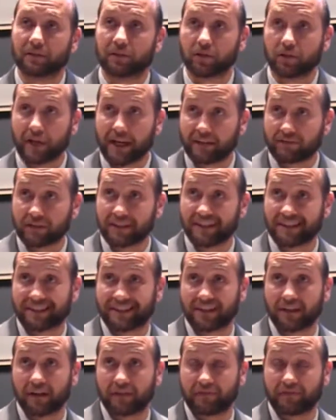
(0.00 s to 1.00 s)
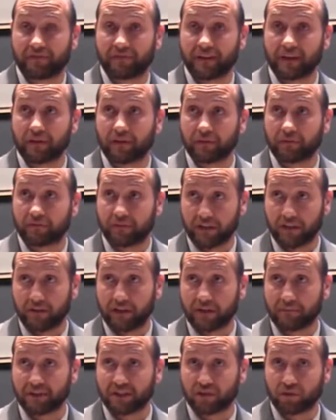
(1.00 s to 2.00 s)
You don't have to necessarily fear, fear
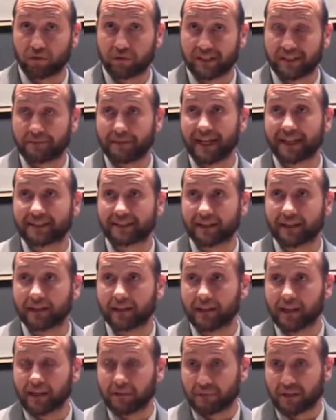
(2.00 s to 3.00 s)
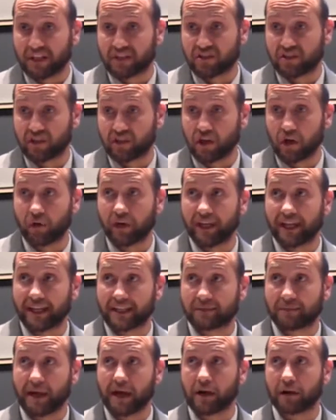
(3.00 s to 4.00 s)
it, but you respect it because you know it,
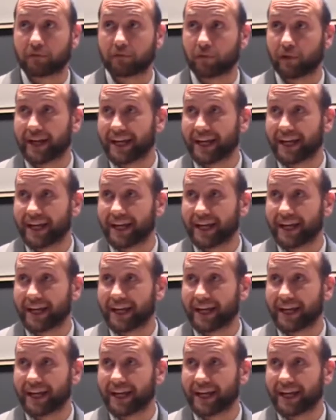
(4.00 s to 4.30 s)
it's powerful.